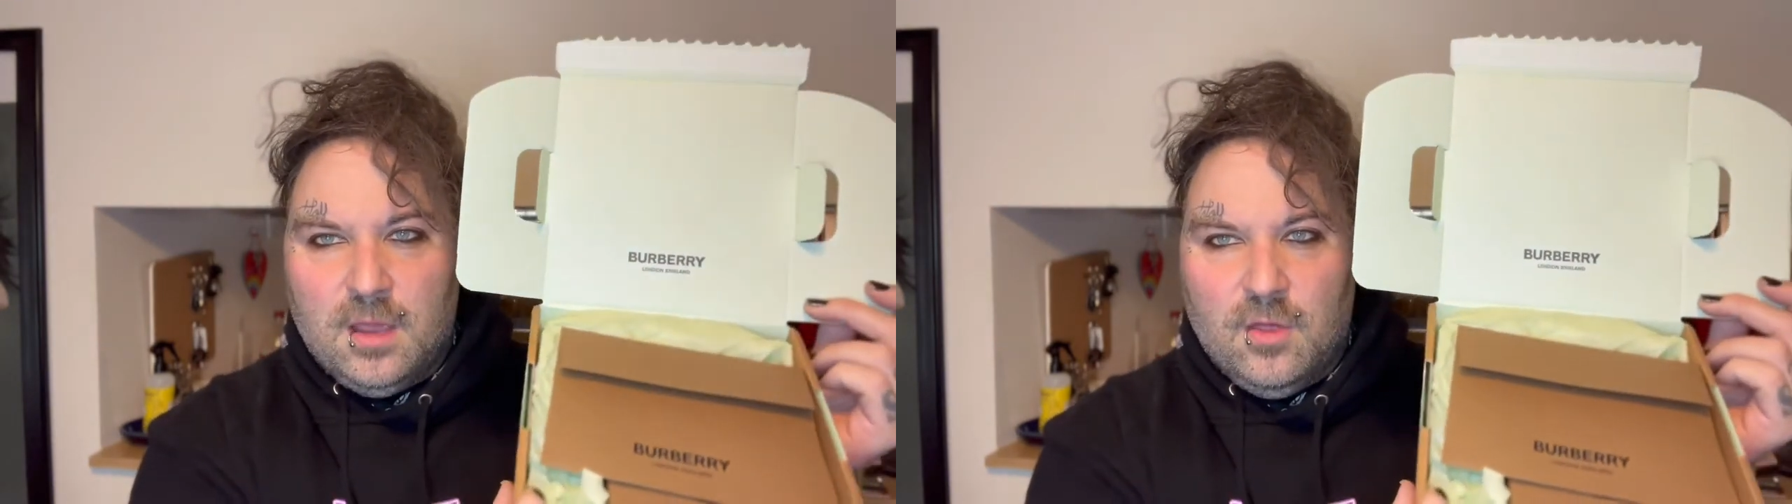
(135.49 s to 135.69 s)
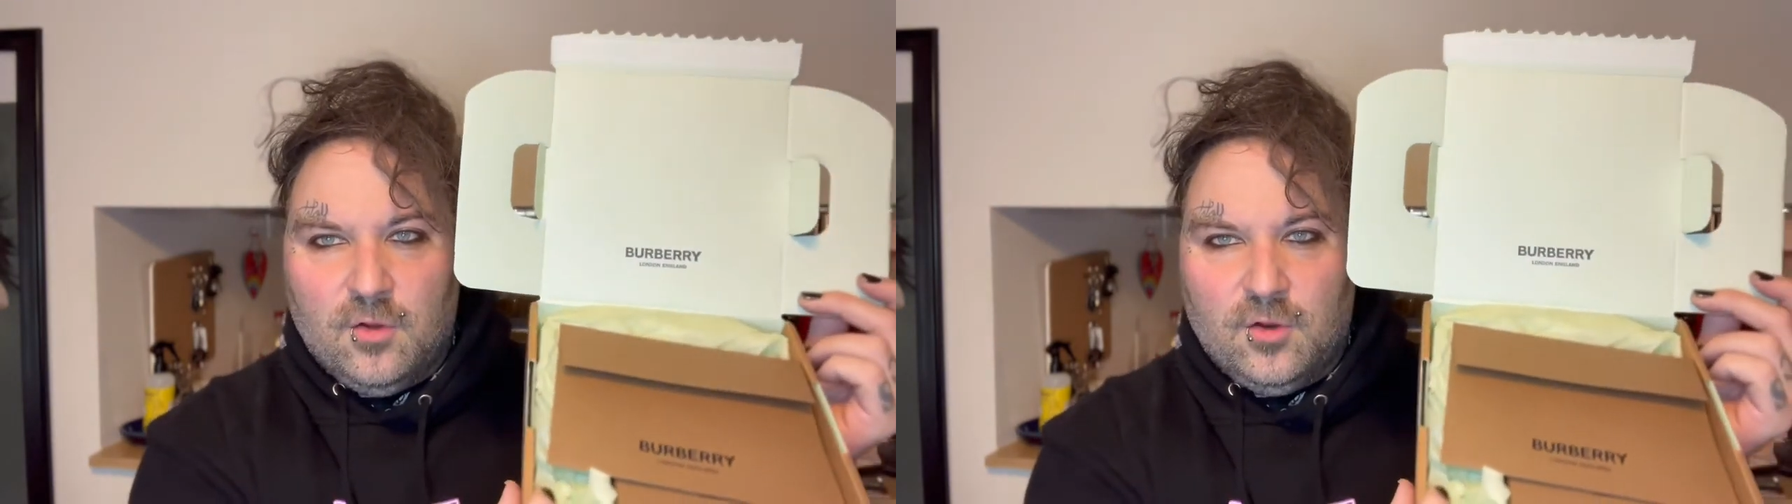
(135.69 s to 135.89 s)

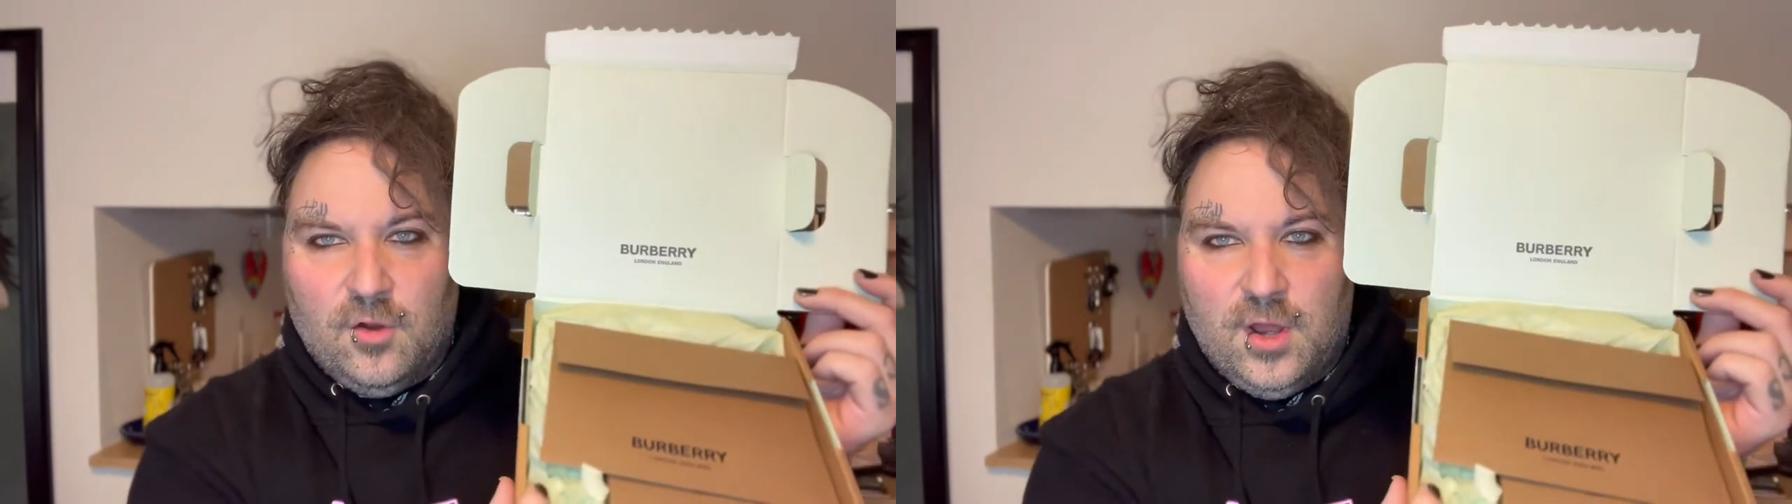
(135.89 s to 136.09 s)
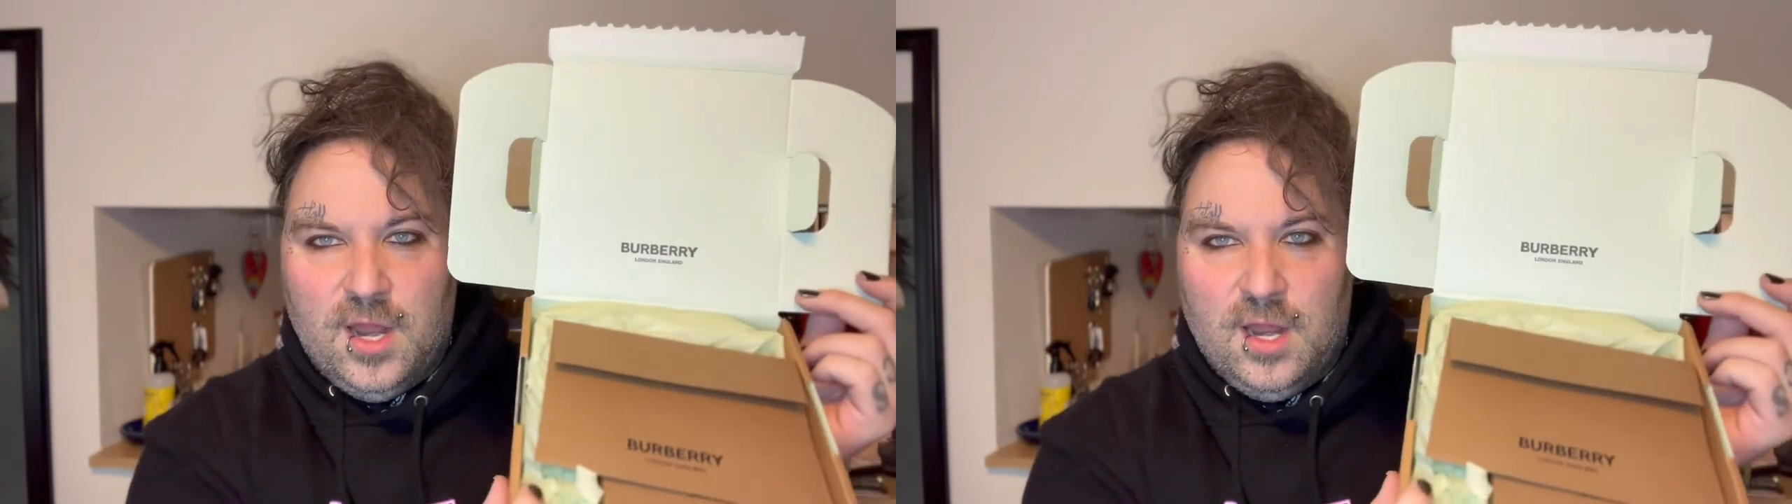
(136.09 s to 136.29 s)
colored
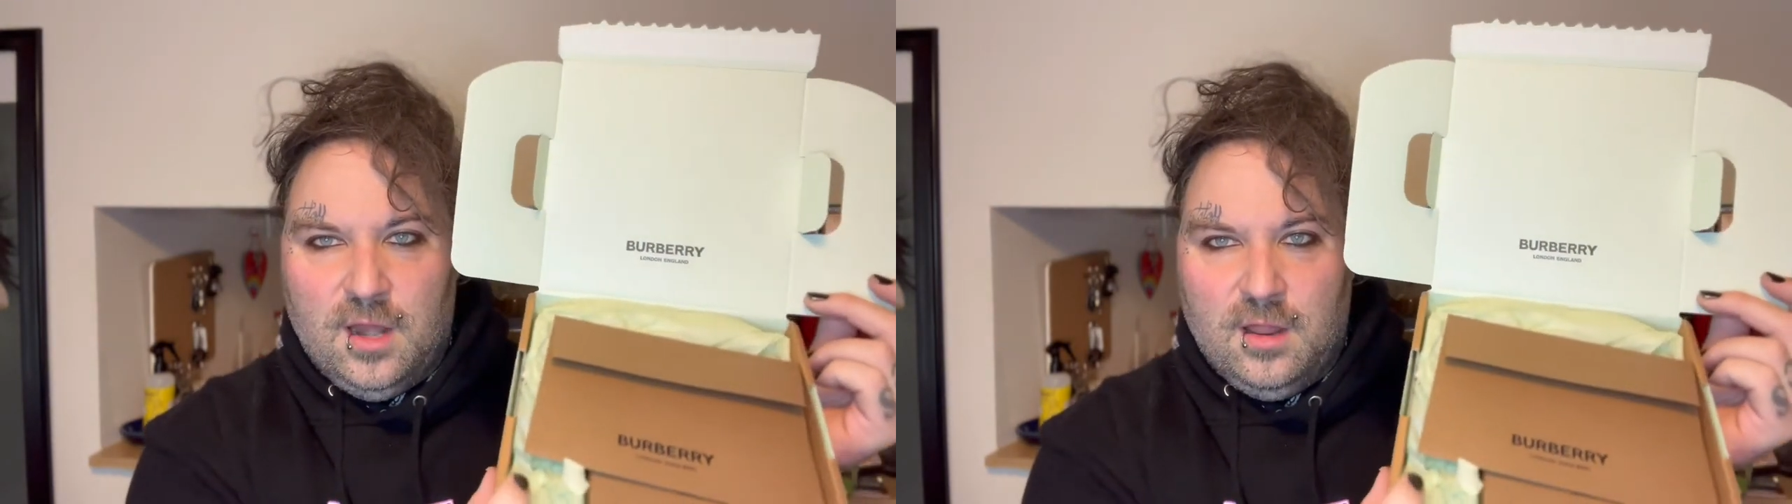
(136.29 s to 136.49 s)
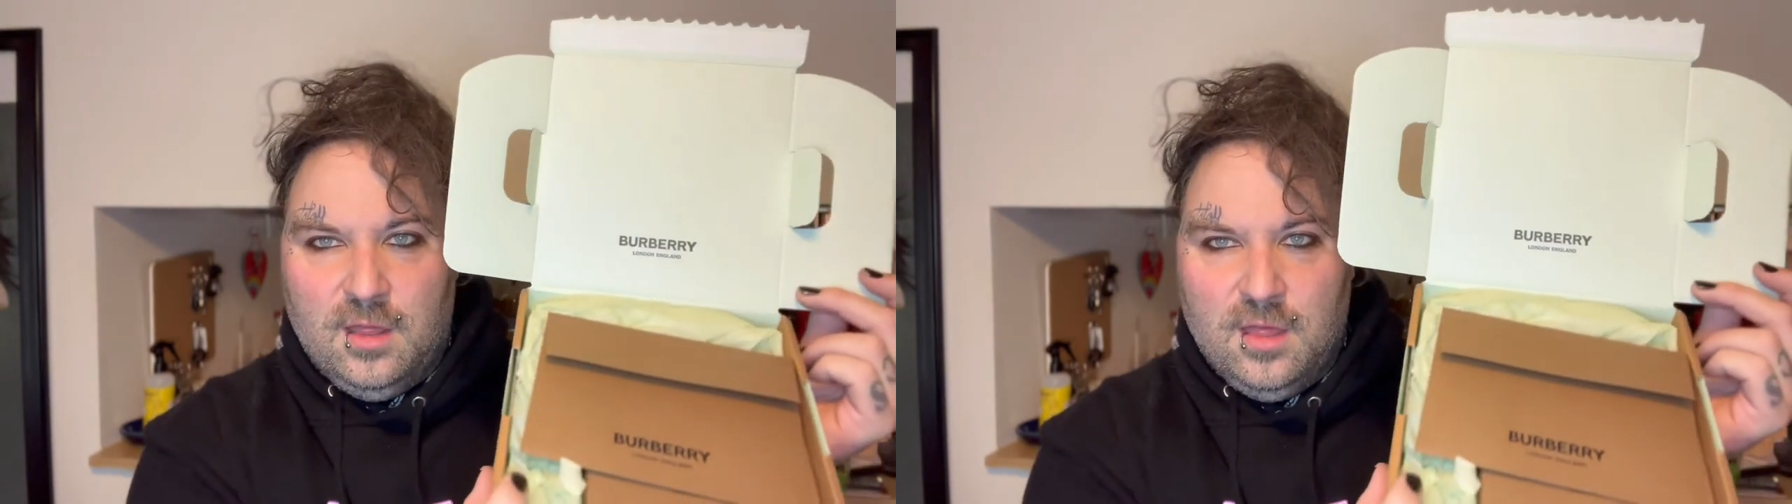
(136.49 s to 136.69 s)

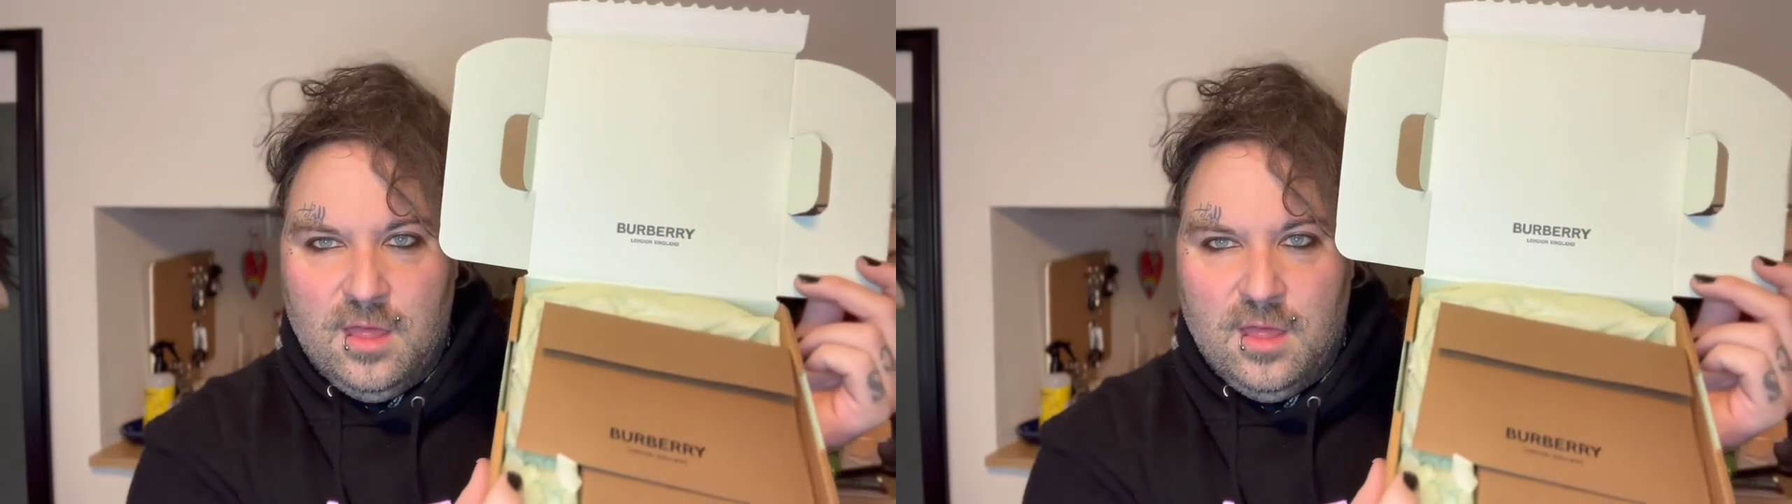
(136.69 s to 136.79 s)
green.